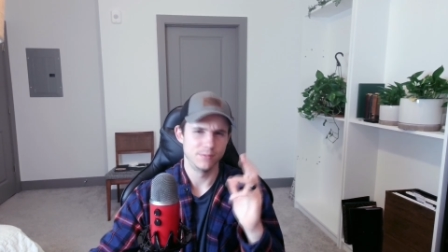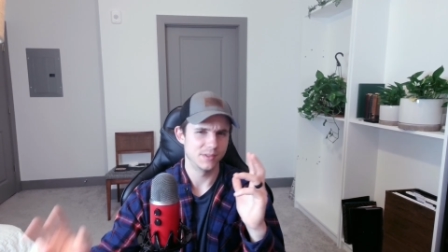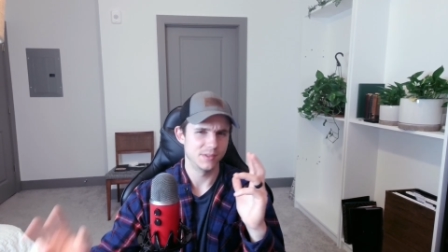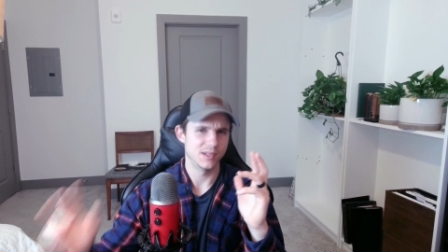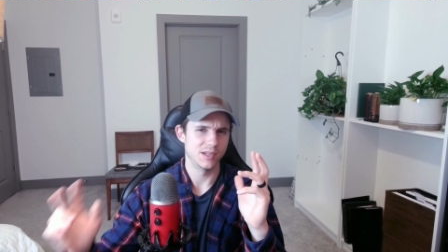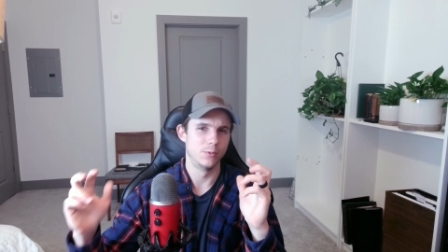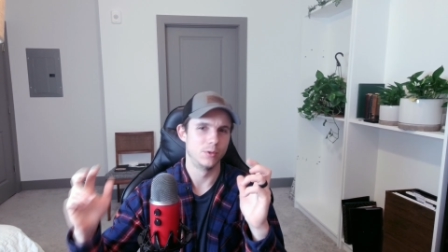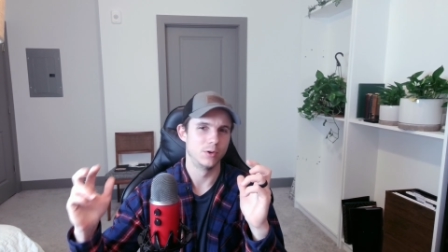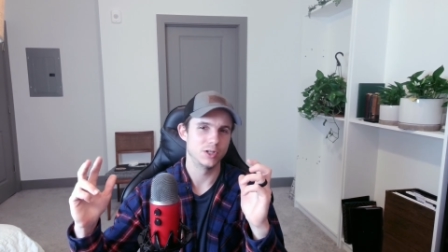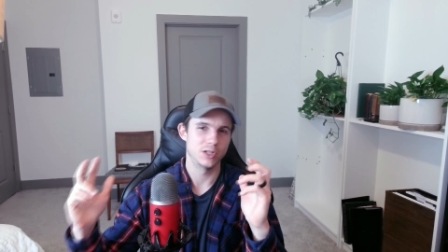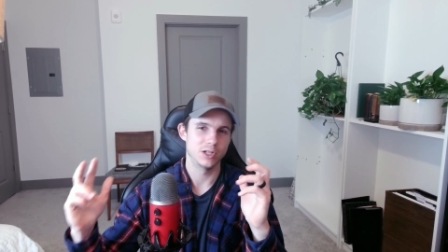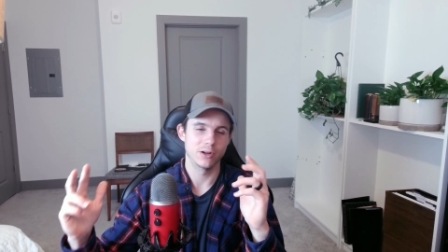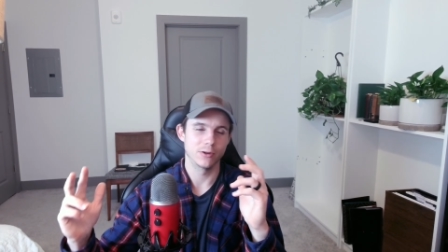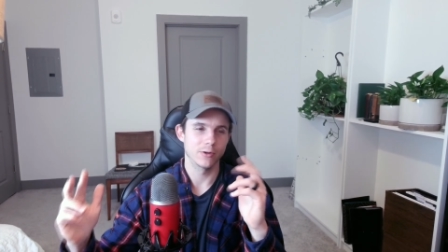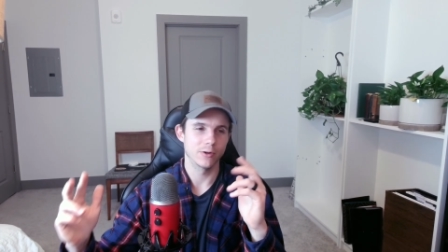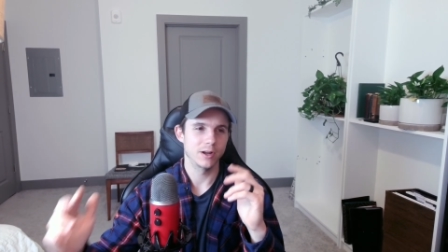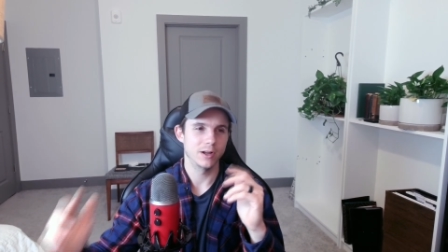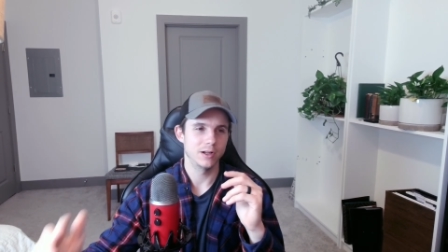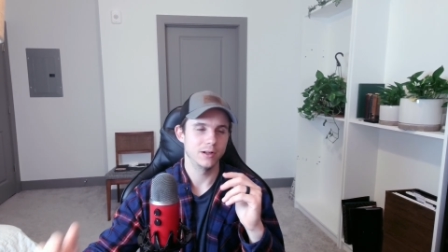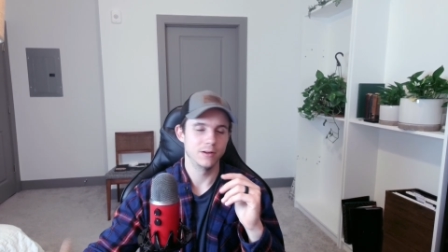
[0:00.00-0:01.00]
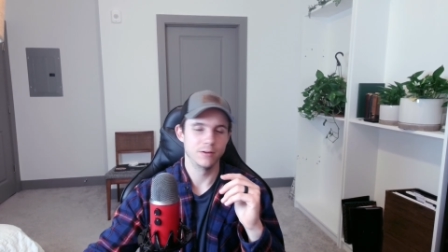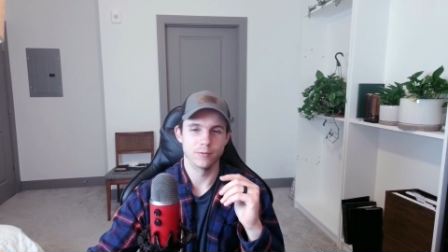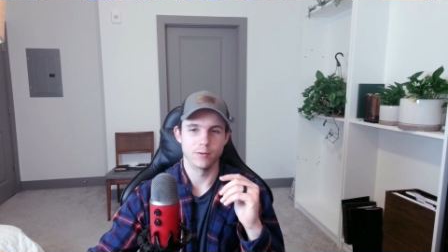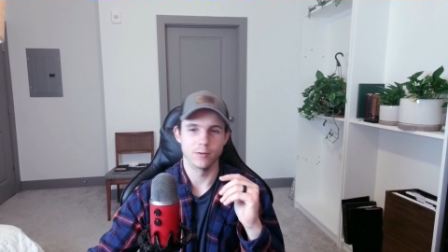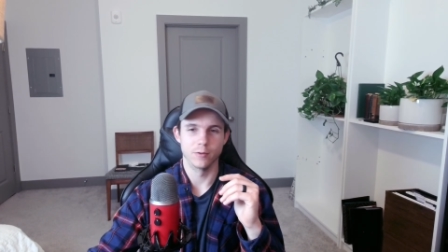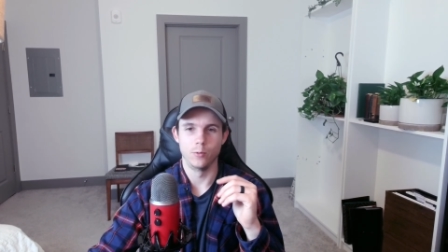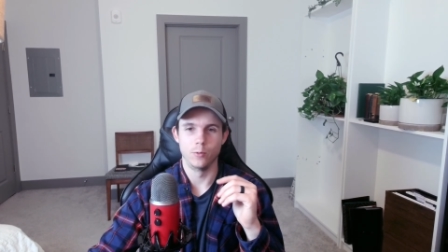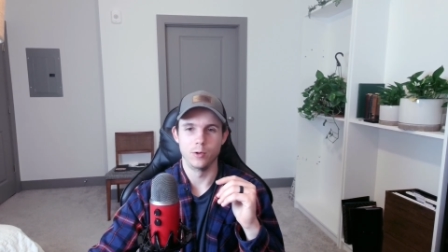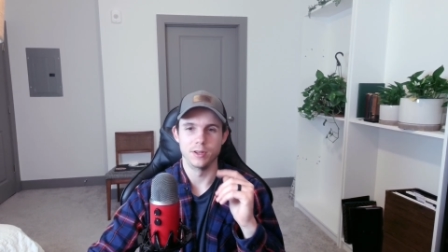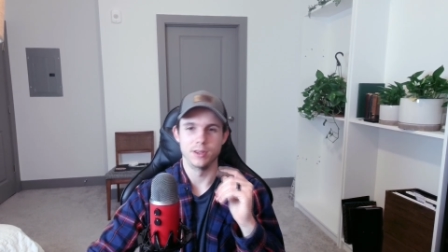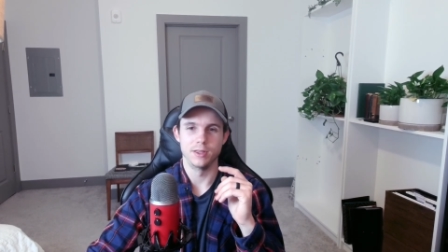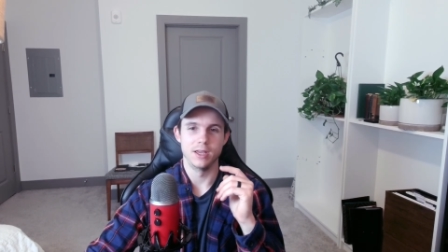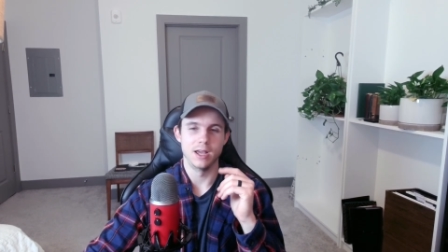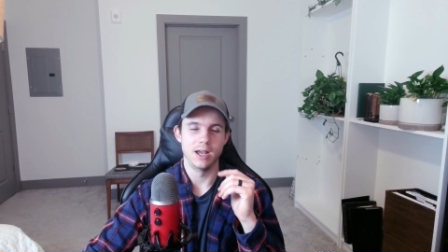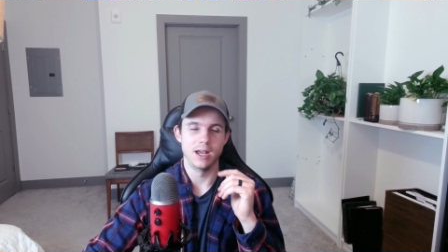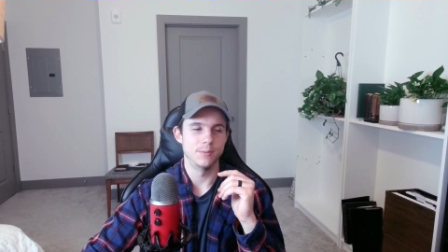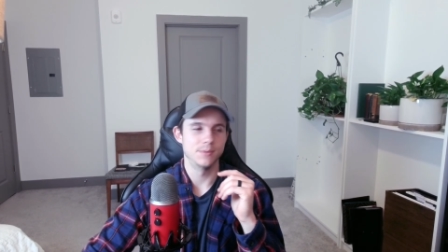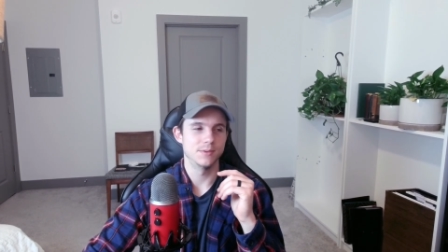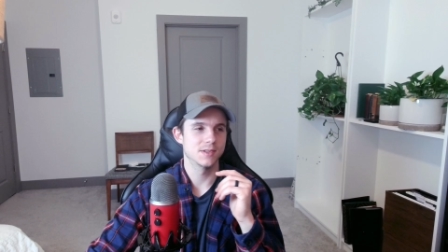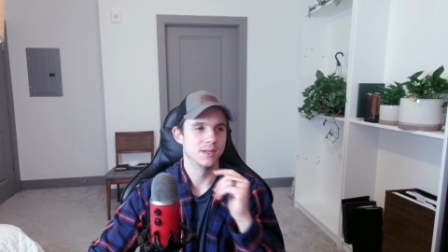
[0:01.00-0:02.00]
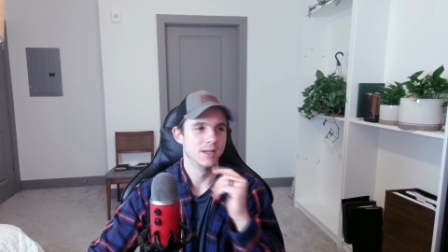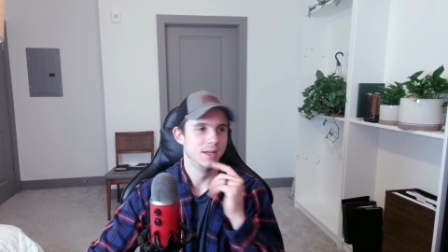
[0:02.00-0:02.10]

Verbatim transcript: somewhat generated from one of the apps.